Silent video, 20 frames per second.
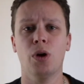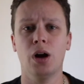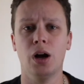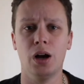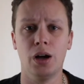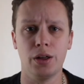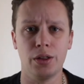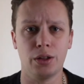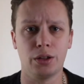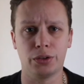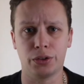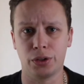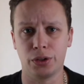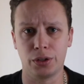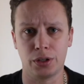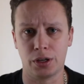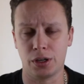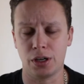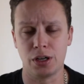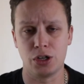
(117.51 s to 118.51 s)

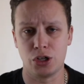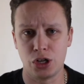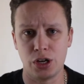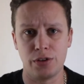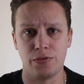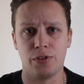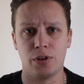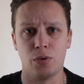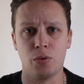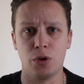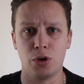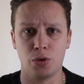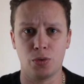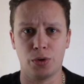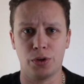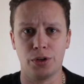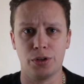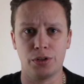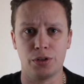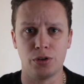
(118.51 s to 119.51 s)
achieving what you
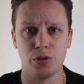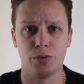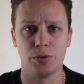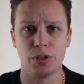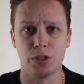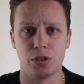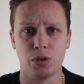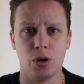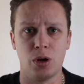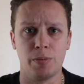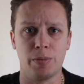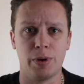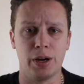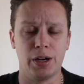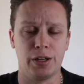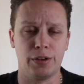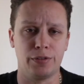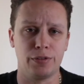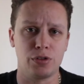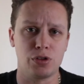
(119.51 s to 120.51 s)
want to do with this light
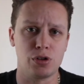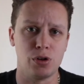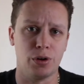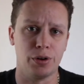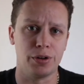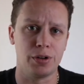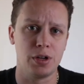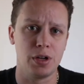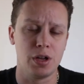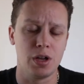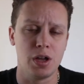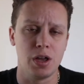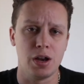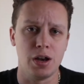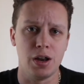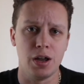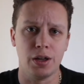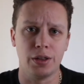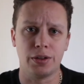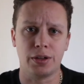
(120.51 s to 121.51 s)
painting shot.
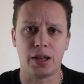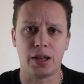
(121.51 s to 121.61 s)
Now the